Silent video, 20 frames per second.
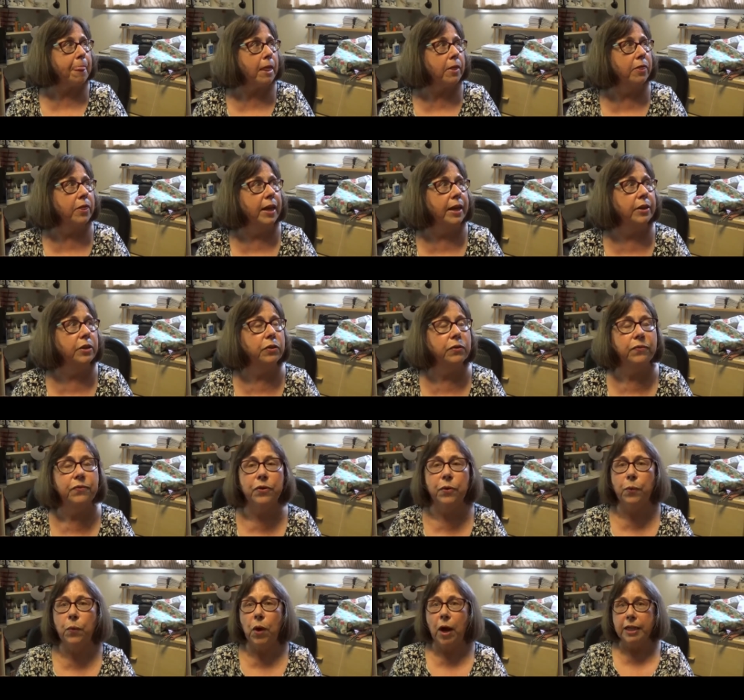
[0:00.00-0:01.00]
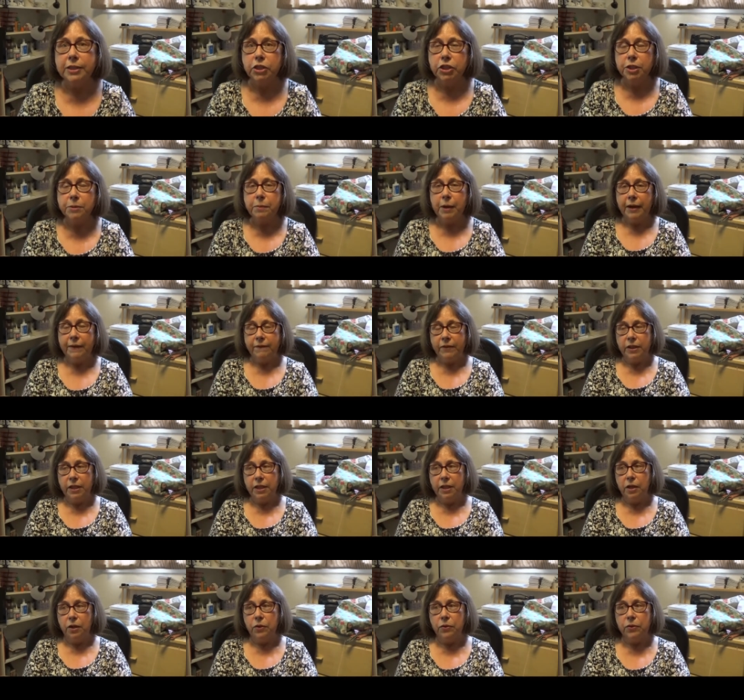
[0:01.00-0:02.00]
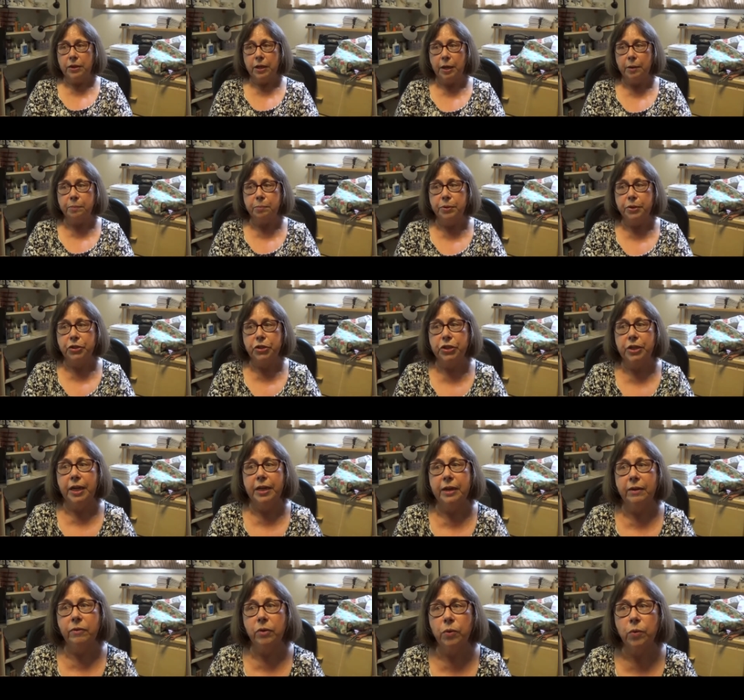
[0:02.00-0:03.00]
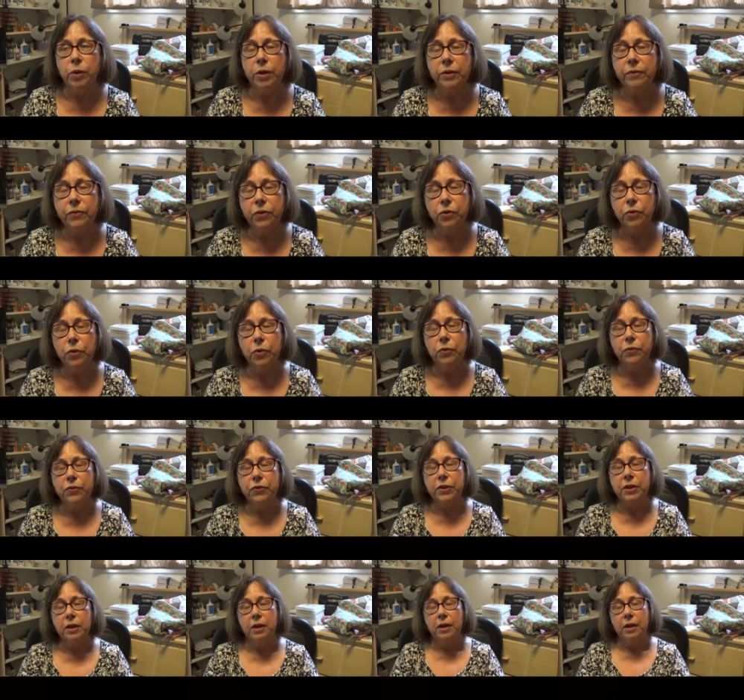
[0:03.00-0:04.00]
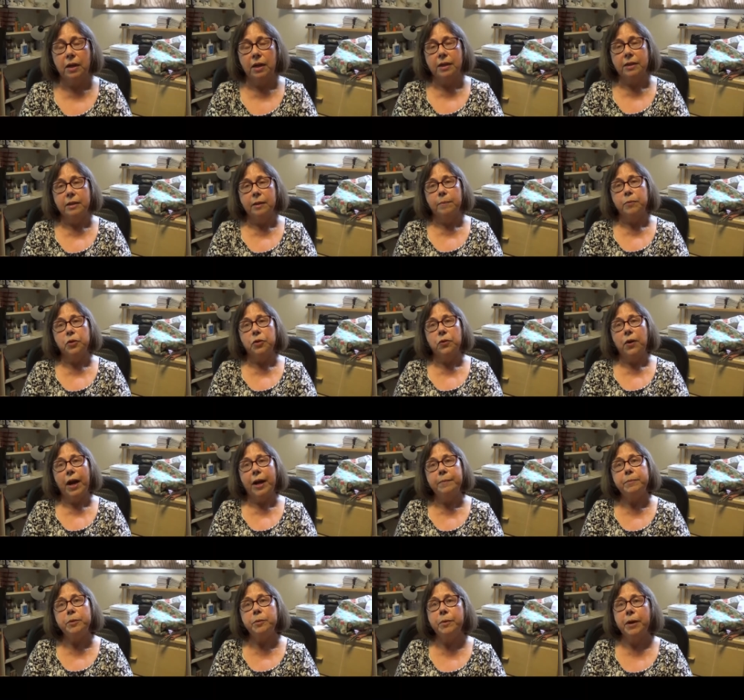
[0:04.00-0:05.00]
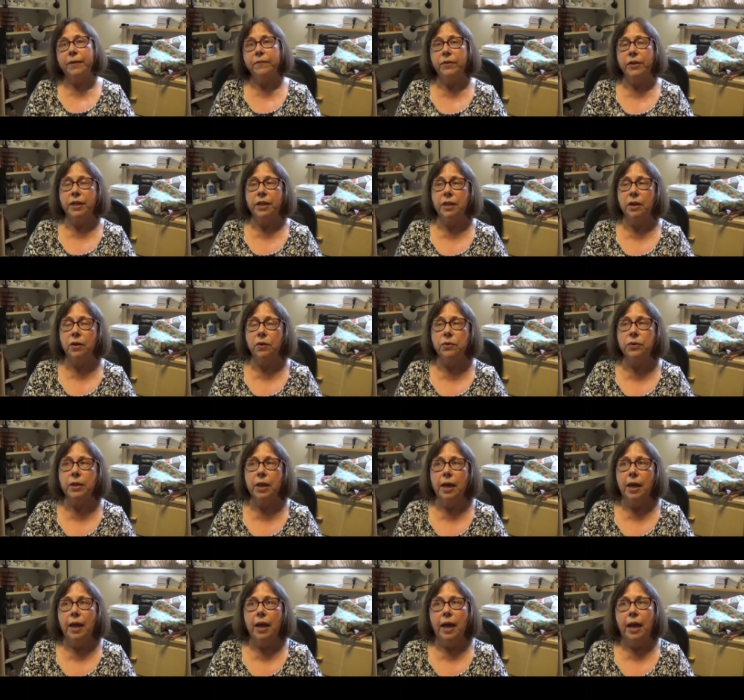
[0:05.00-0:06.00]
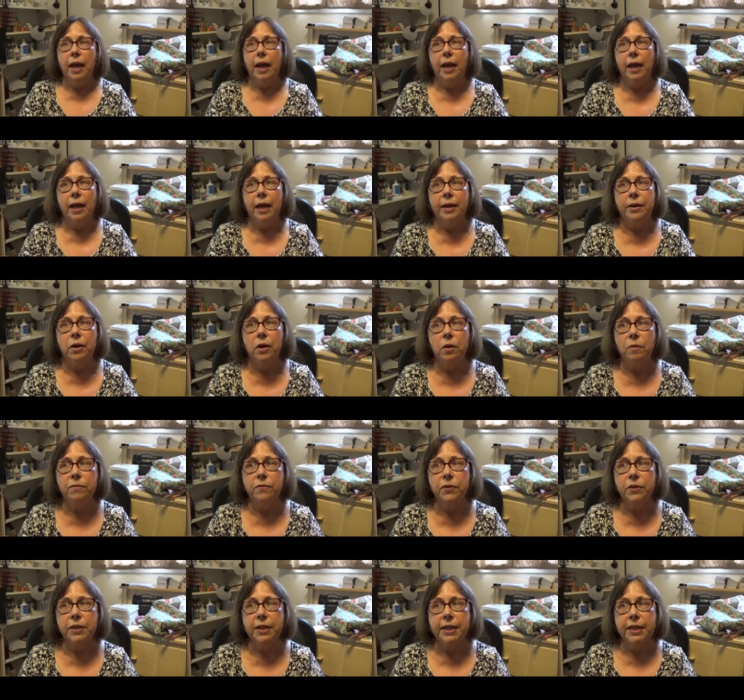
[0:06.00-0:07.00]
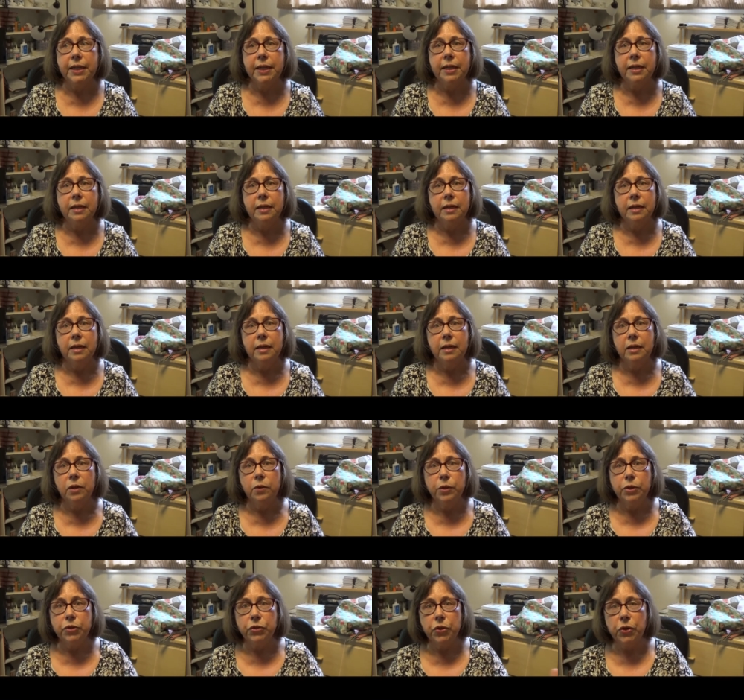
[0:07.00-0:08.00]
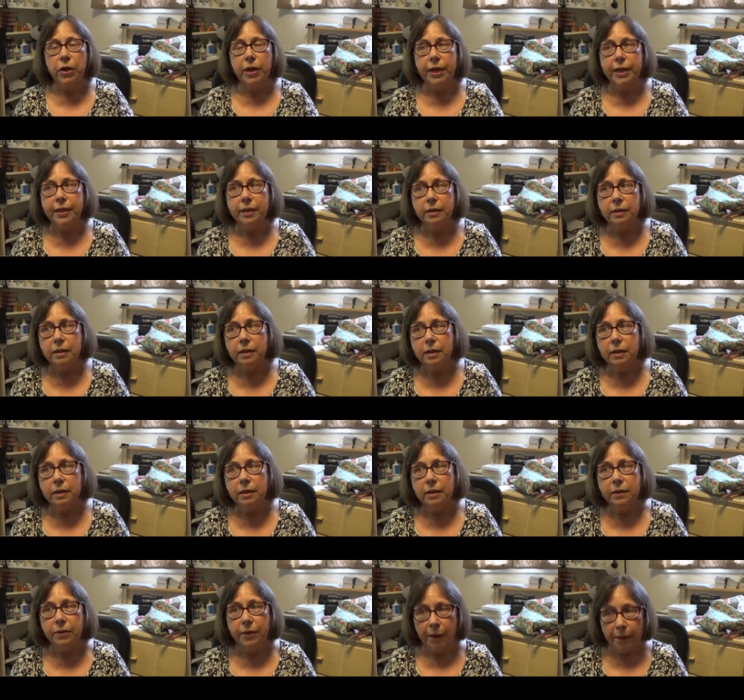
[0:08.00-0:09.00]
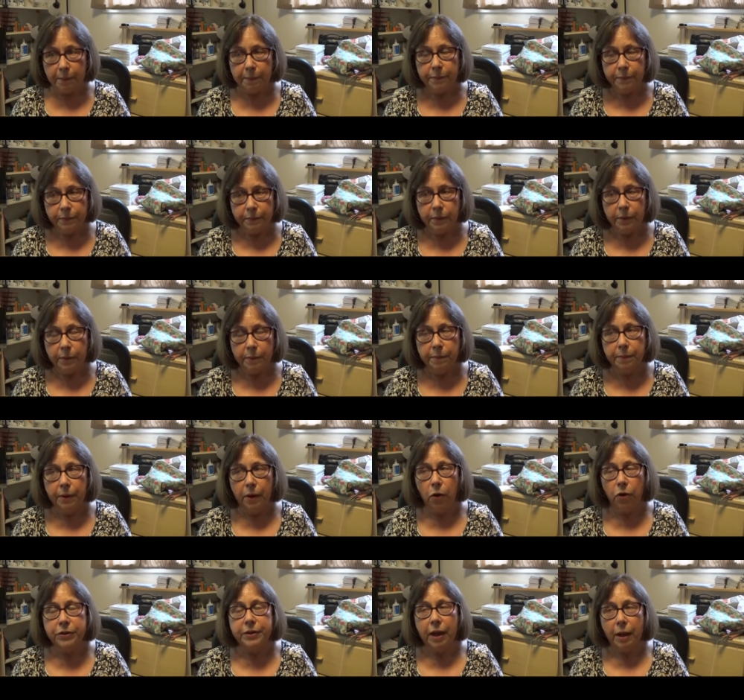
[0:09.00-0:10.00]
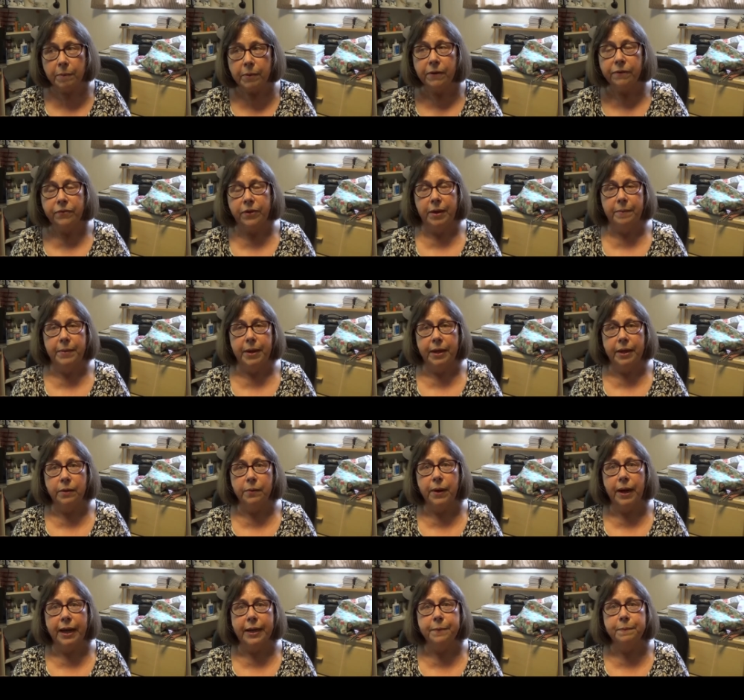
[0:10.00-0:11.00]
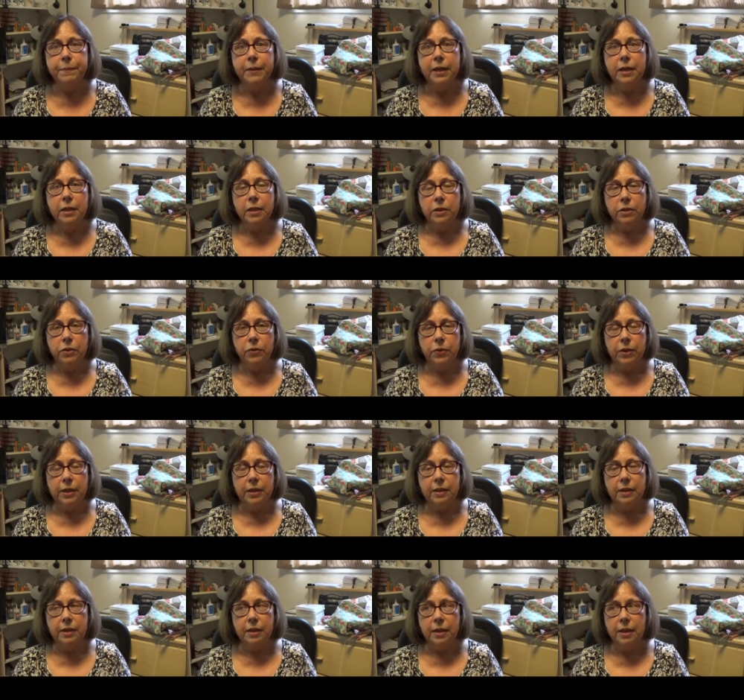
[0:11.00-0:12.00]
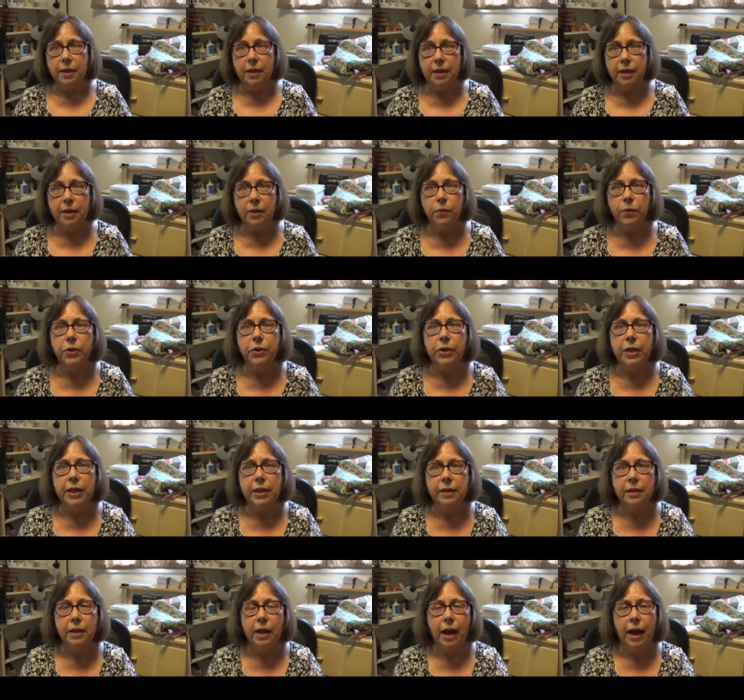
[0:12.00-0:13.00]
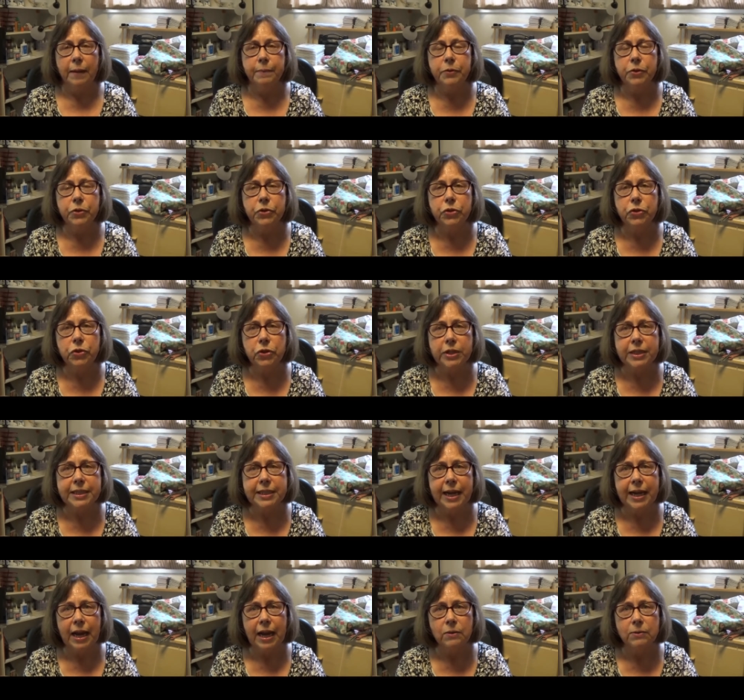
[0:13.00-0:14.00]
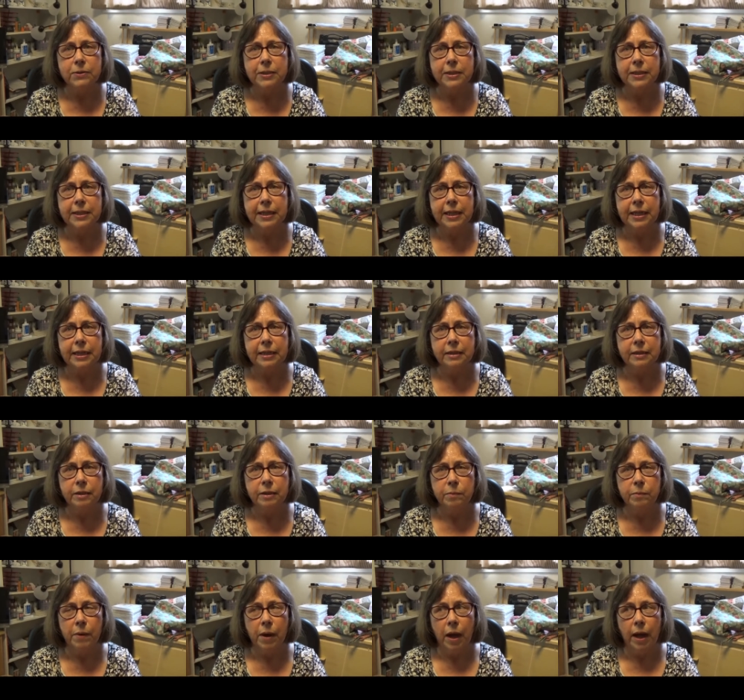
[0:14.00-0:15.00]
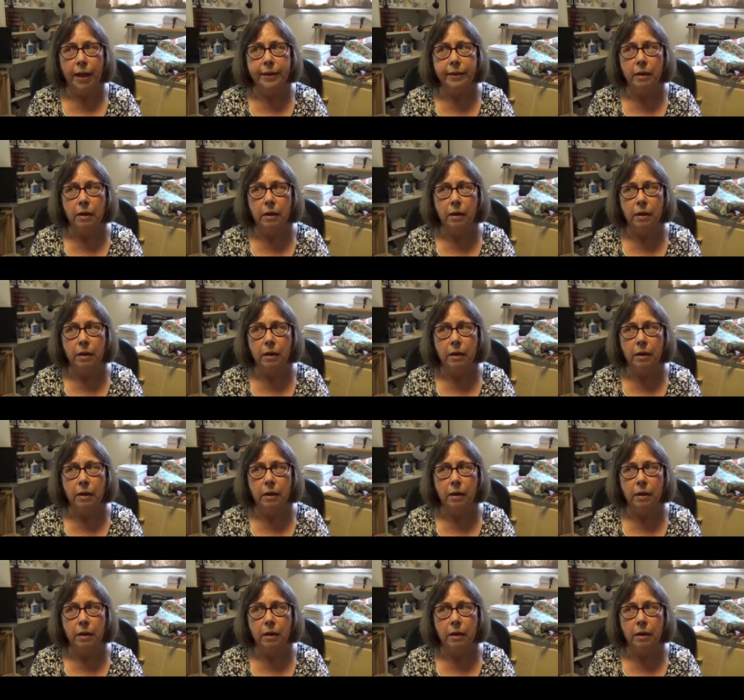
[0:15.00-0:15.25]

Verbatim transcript: Thank you for watching my videos. I appreciate every one of you who's uh, subscribed to my videos. And hopefully you enjoy them, or some of them anyway. So you can see, well, you can't, I'm usually downstairs in my...